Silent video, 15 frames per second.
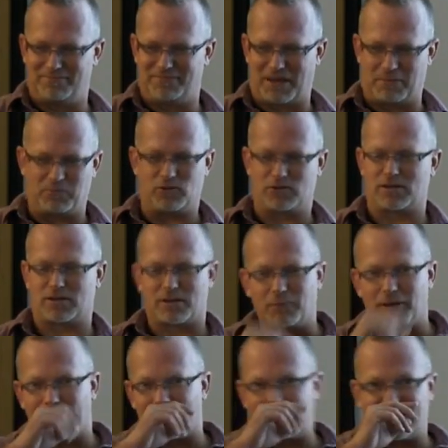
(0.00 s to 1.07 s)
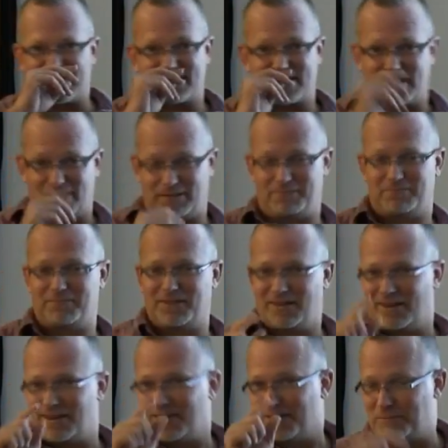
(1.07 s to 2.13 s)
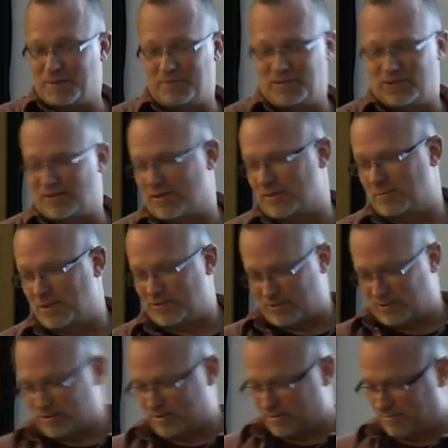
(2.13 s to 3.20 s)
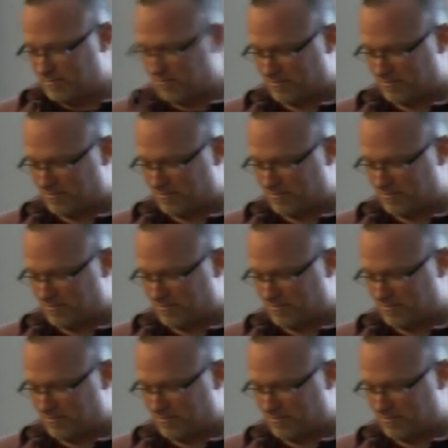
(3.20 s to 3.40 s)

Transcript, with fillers: that music that we had last night made me think about this.